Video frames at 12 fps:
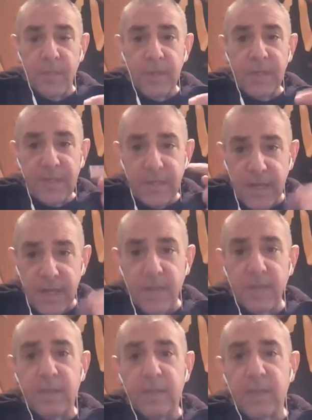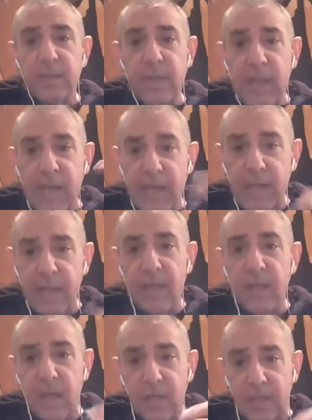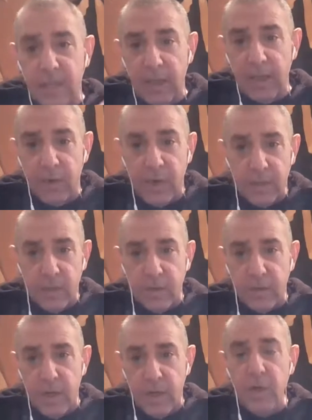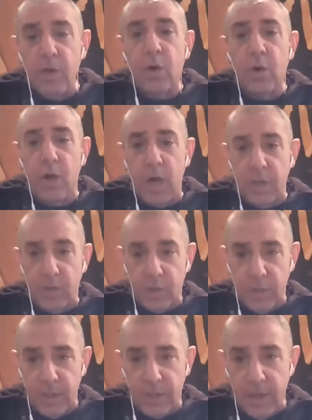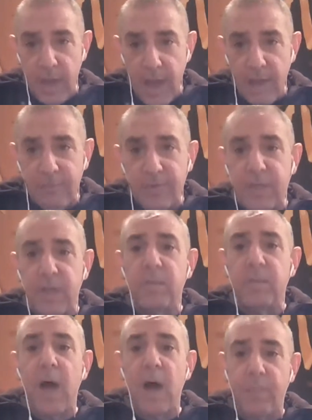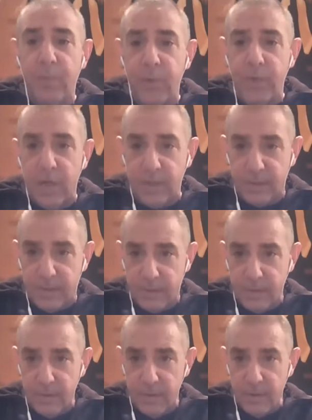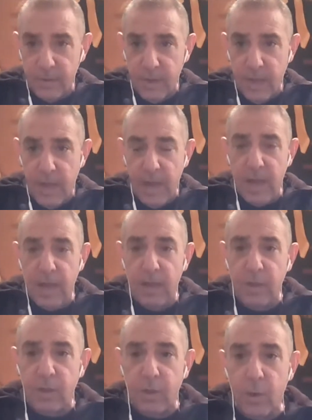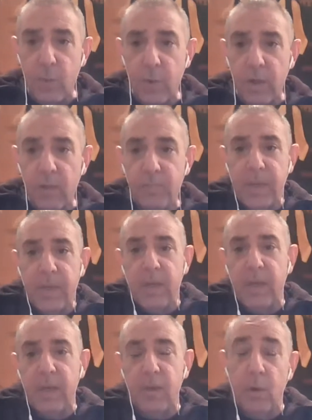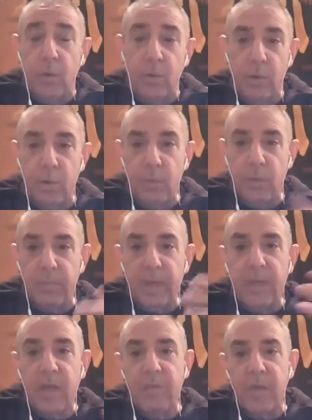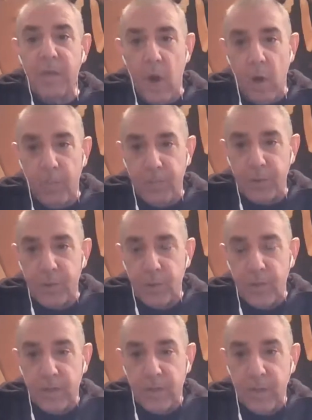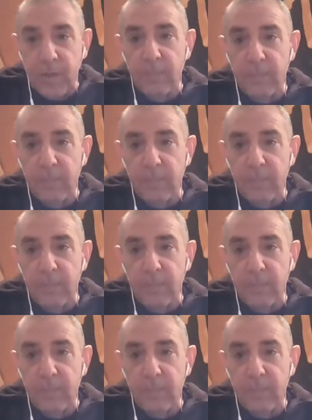since the leading accelerators in your countries have teamed up with us, you will be given the opportunity